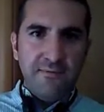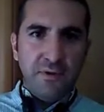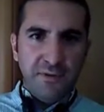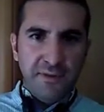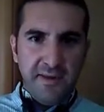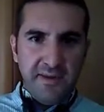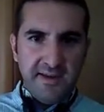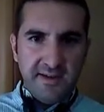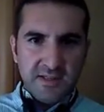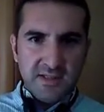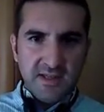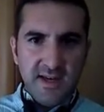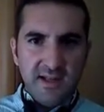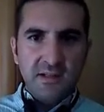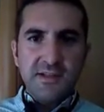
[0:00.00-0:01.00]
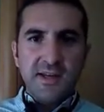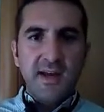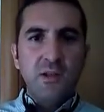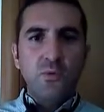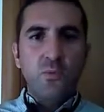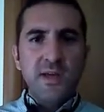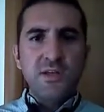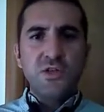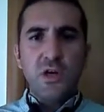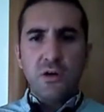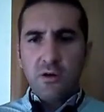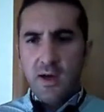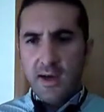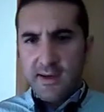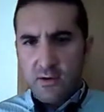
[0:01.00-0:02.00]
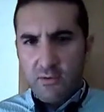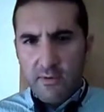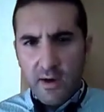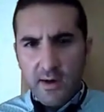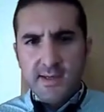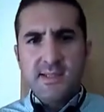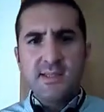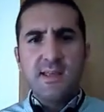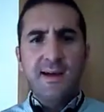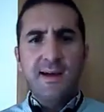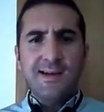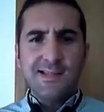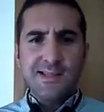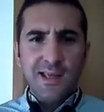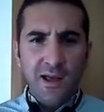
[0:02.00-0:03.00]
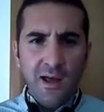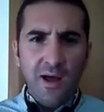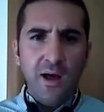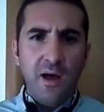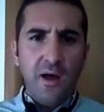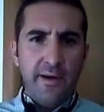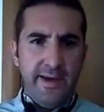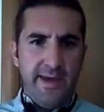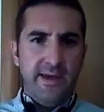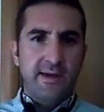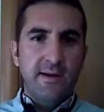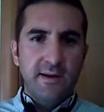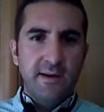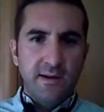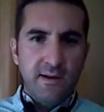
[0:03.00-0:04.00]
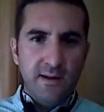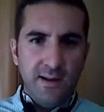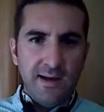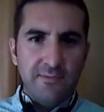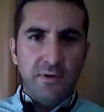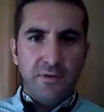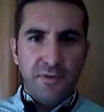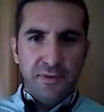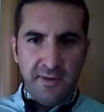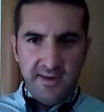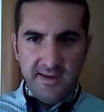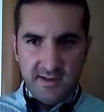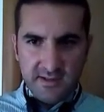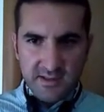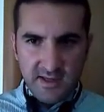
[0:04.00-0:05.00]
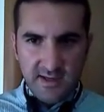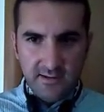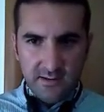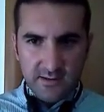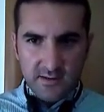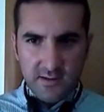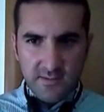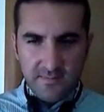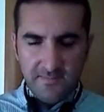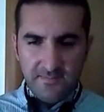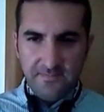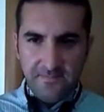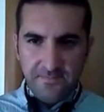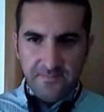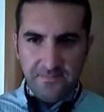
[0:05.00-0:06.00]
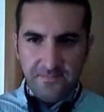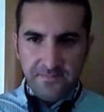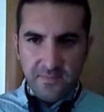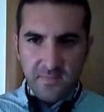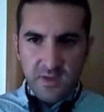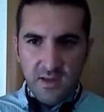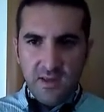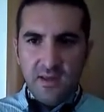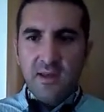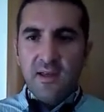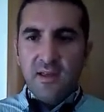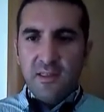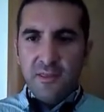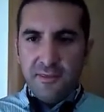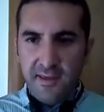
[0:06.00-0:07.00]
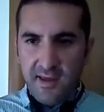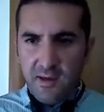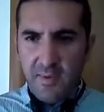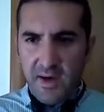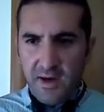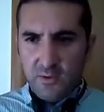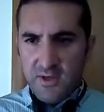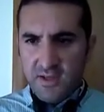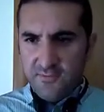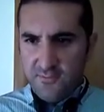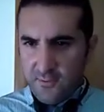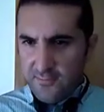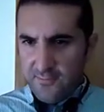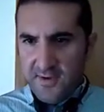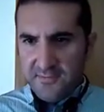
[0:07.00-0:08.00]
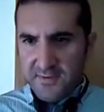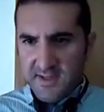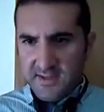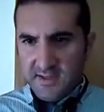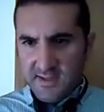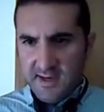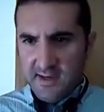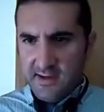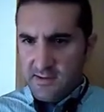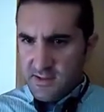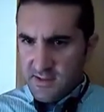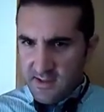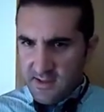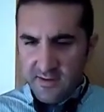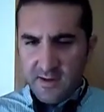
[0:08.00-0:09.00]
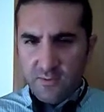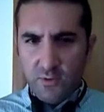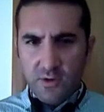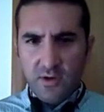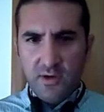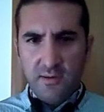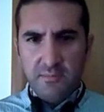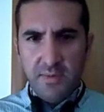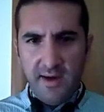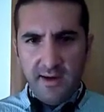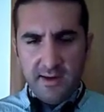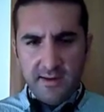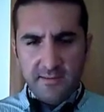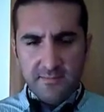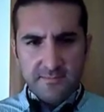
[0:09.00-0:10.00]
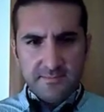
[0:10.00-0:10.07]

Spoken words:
thinking skills and which are categorized as high-level thinking skills. Think about it for 15 seconds and then we'll come back.